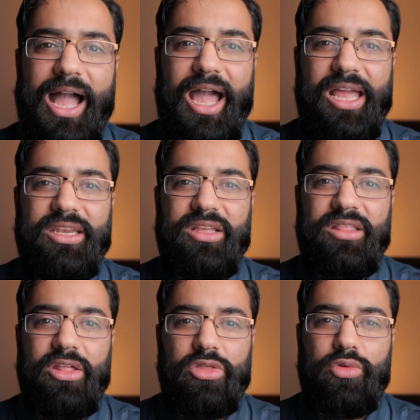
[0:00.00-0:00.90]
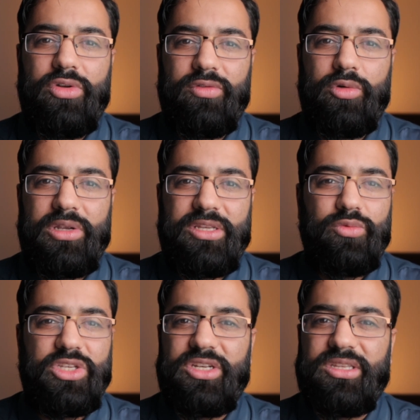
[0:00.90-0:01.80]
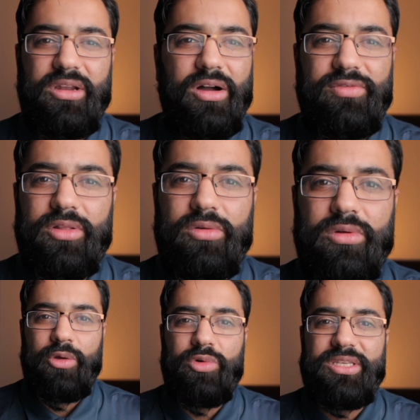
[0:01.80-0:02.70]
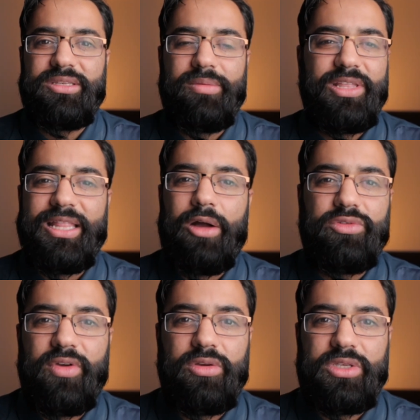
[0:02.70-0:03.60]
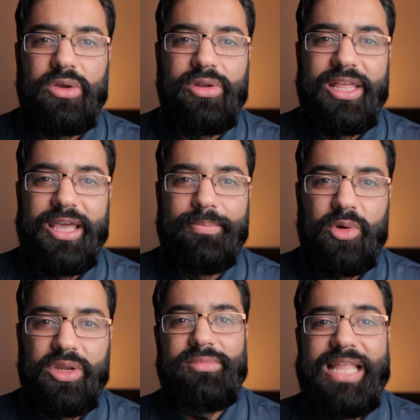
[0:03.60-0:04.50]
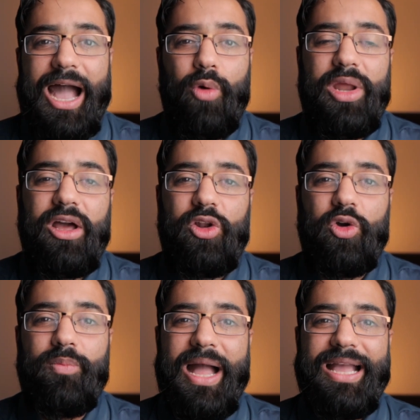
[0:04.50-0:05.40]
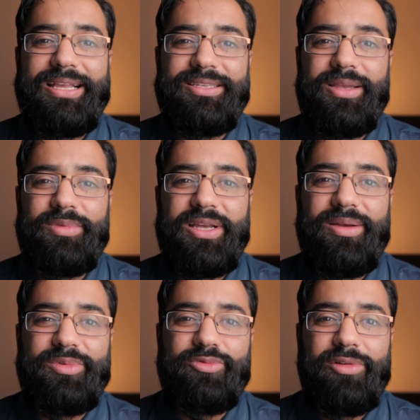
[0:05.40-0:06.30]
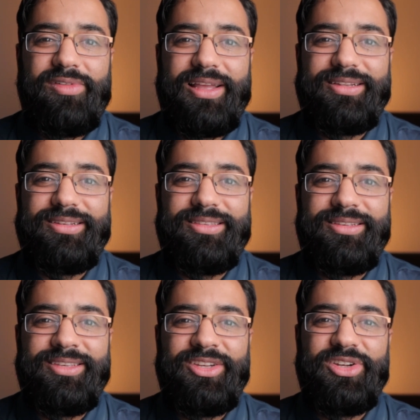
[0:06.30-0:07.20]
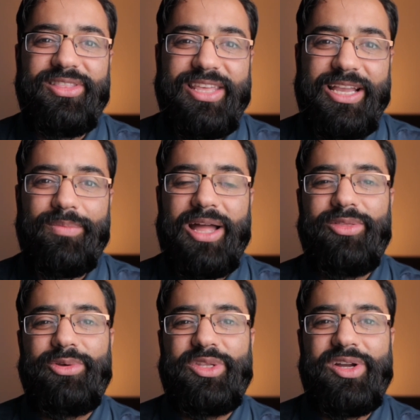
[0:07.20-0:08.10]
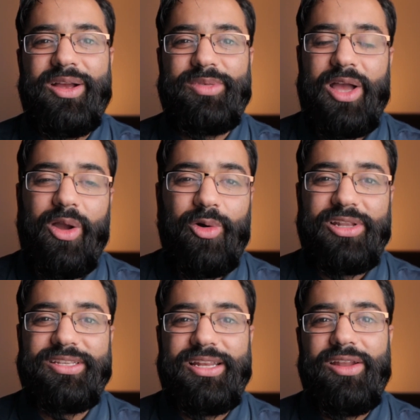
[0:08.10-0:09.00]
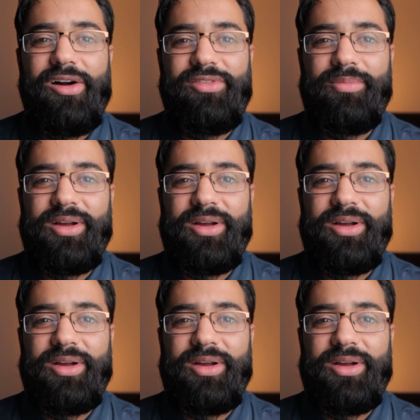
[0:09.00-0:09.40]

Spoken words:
And the thought of quitting was just an afterthought. It wasn't something that I was focusing on at that point. Now, when I look back and sometimes reflect this decision, think about those times, I honestly laugh at